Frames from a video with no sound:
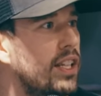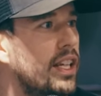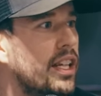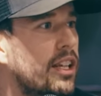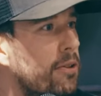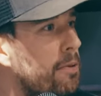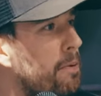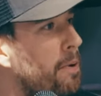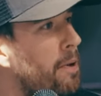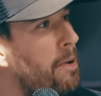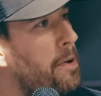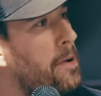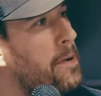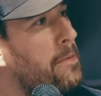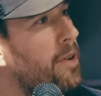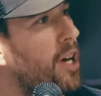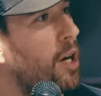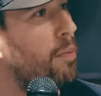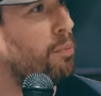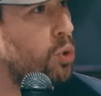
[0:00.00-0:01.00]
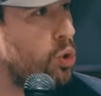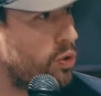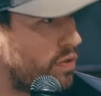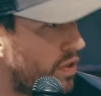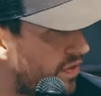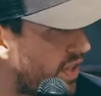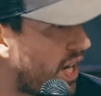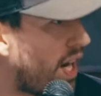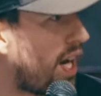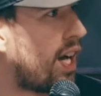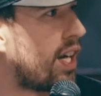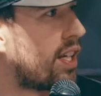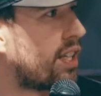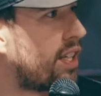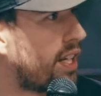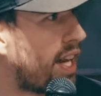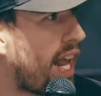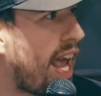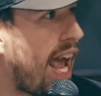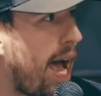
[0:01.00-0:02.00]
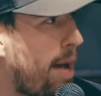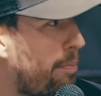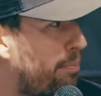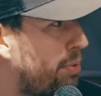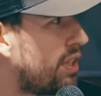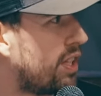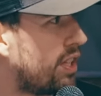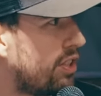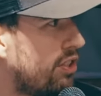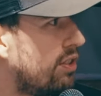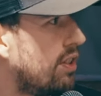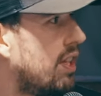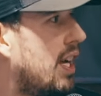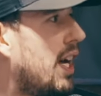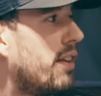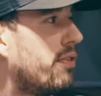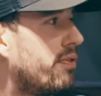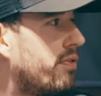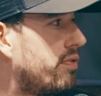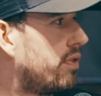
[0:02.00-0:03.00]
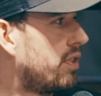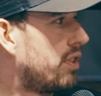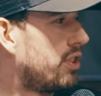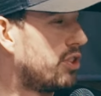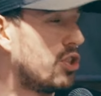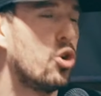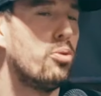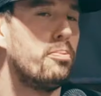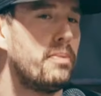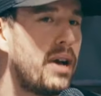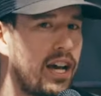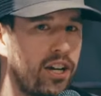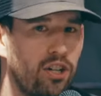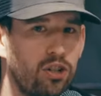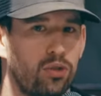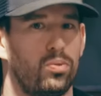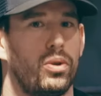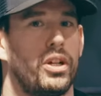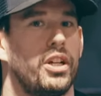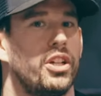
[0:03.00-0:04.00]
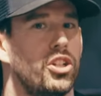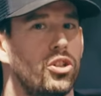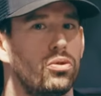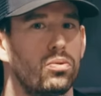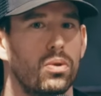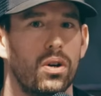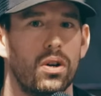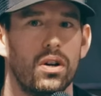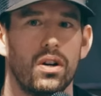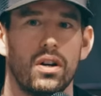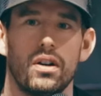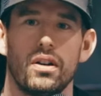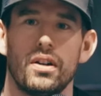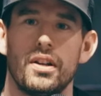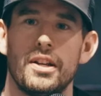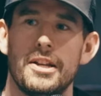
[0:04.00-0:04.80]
Like, a move of God can happen in your life no matter where you are.